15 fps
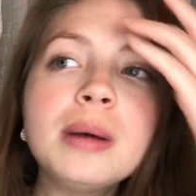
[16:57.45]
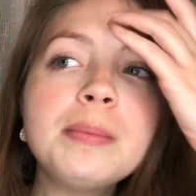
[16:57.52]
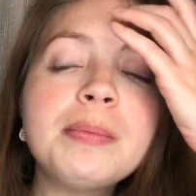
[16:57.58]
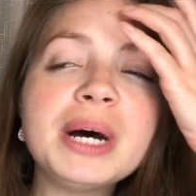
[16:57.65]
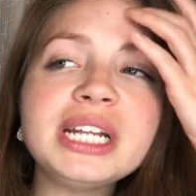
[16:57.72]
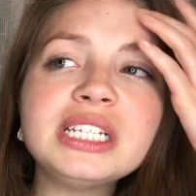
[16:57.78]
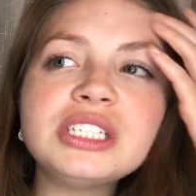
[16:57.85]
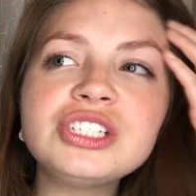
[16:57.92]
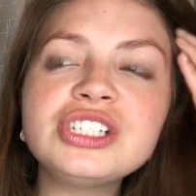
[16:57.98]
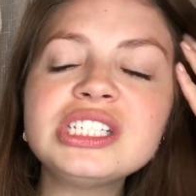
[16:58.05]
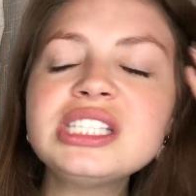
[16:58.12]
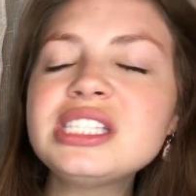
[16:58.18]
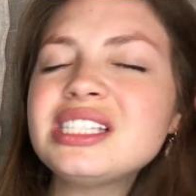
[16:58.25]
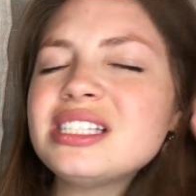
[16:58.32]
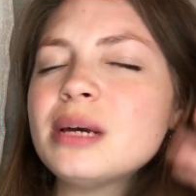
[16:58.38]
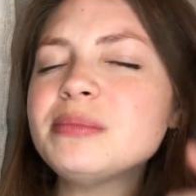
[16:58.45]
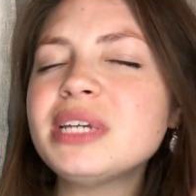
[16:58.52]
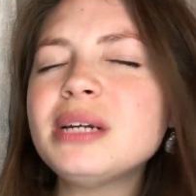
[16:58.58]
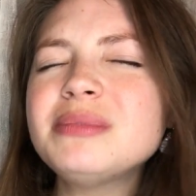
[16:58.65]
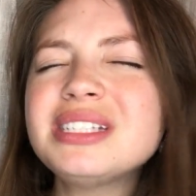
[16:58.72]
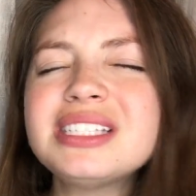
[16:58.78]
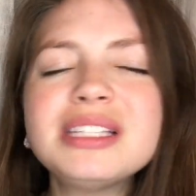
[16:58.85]
but it's just
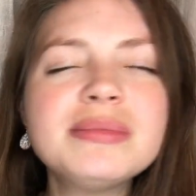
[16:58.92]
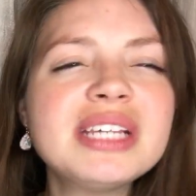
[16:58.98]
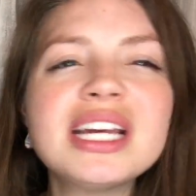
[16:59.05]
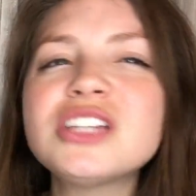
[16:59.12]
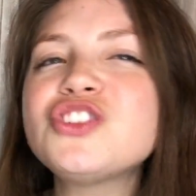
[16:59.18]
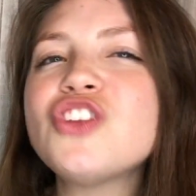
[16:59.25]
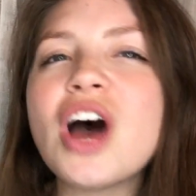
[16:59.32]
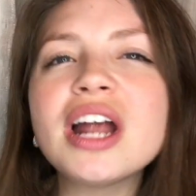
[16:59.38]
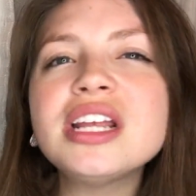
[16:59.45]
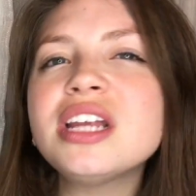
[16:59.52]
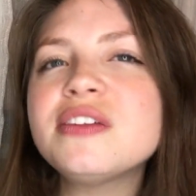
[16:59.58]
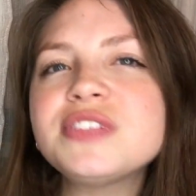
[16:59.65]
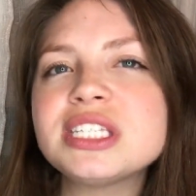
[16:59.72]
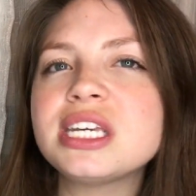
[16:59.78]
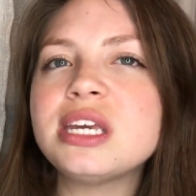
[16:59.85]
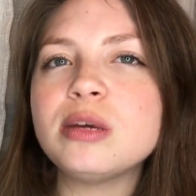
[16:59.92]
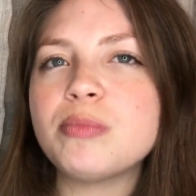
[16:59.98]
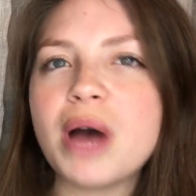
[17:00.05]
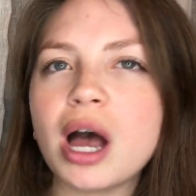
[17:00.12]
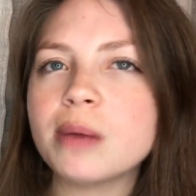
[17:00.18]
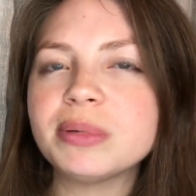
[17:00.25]
sometimes it seems like it's not enough to keep up.